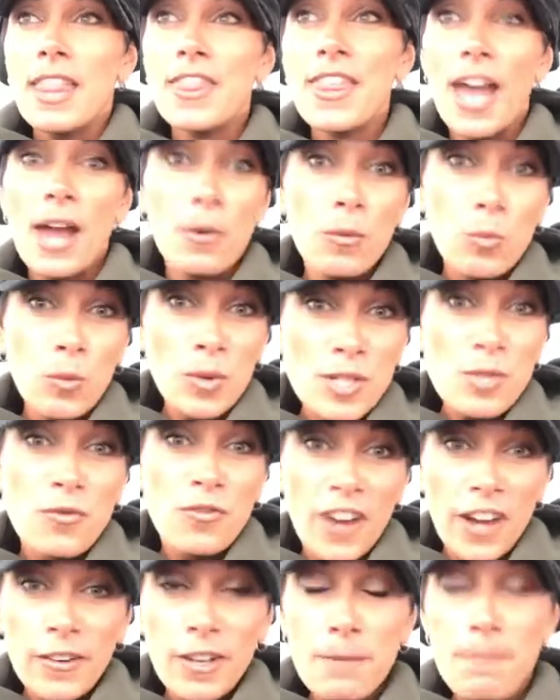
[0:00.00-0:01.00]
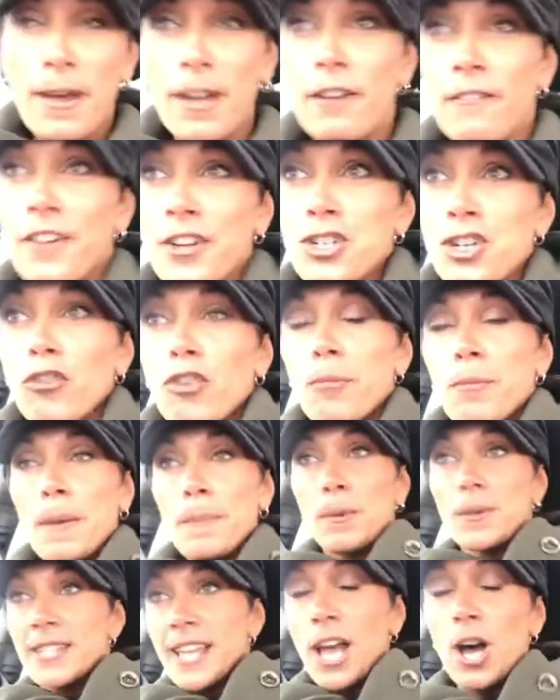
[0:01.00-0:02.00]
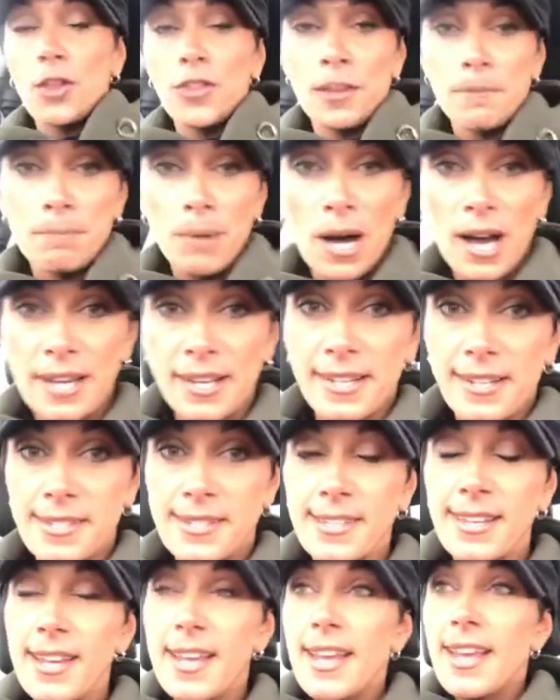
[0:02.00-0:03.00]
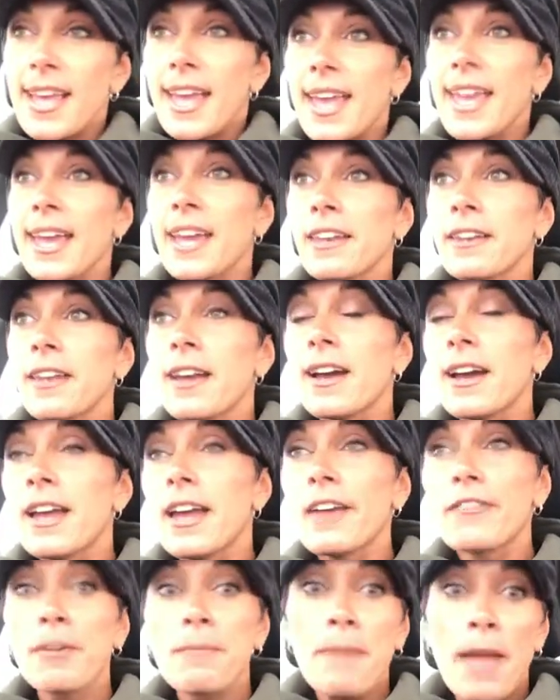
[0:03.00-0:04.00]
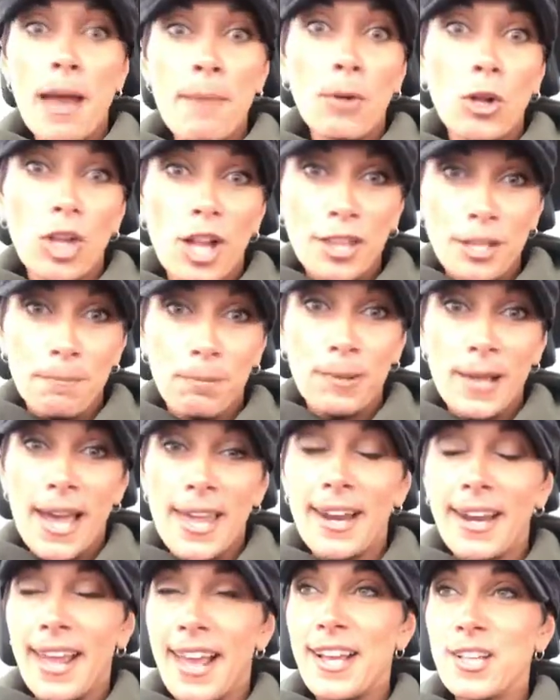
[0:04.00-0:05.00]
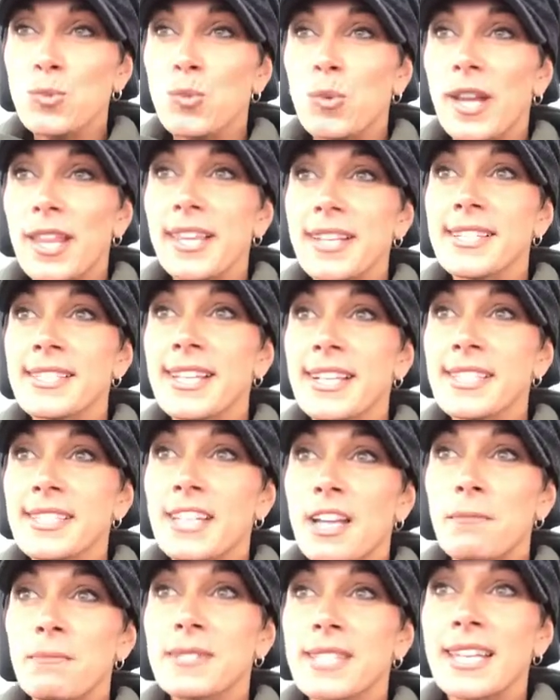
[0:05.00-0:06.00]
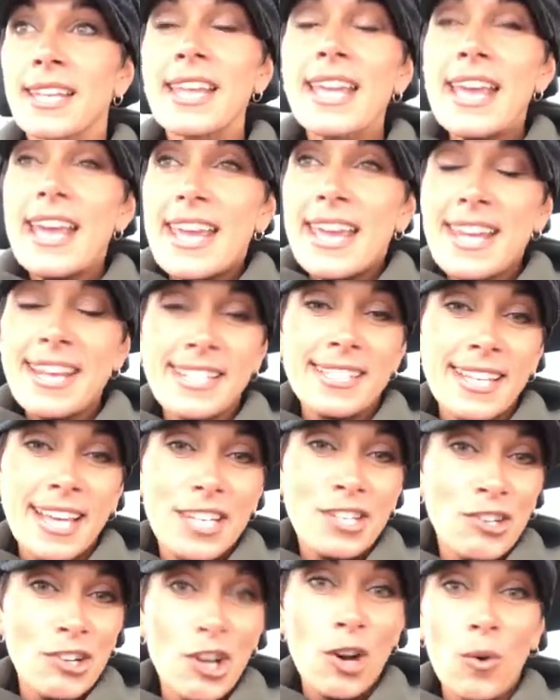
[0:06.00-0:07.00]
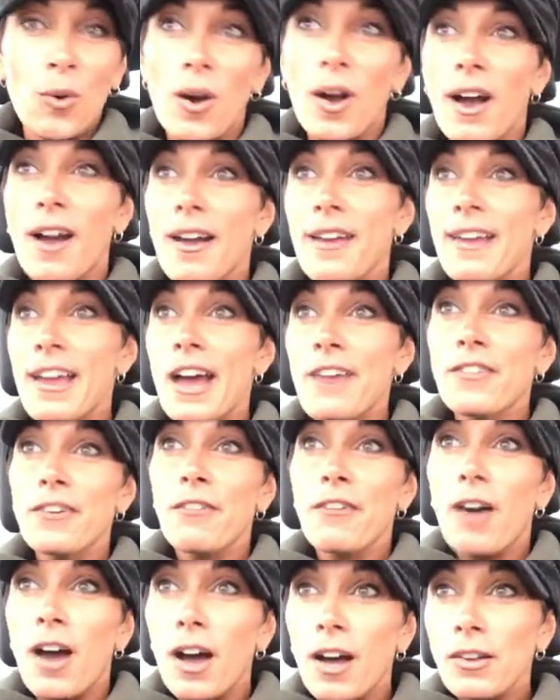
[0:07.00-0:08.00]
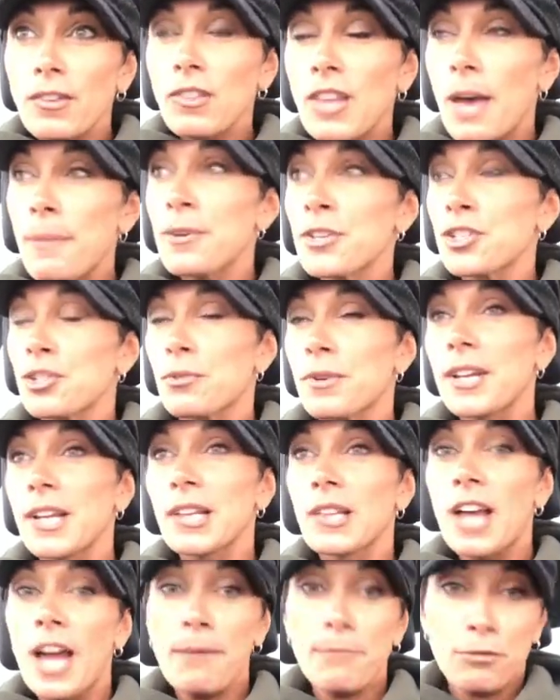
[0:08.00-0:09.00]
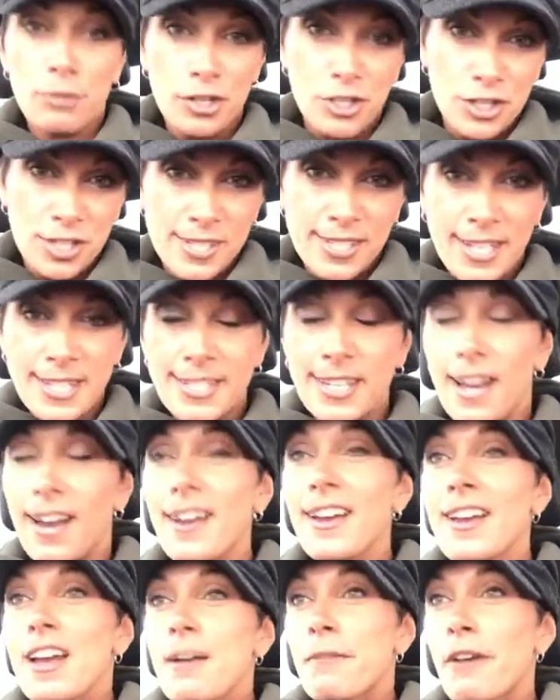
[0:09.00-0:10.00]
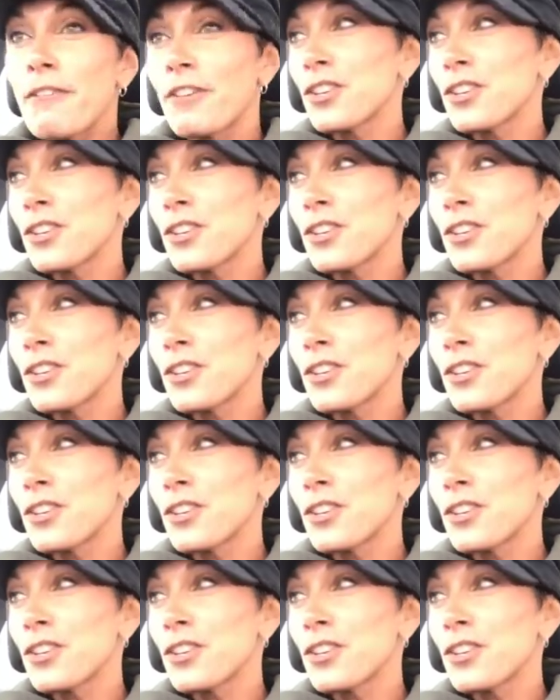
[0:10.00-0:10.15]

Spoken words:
that was very beneficial for people's health and bodies. And every mammal on the planet has one of these systems. And he said, I have a lemon tree, a lime tree. Jacinta, my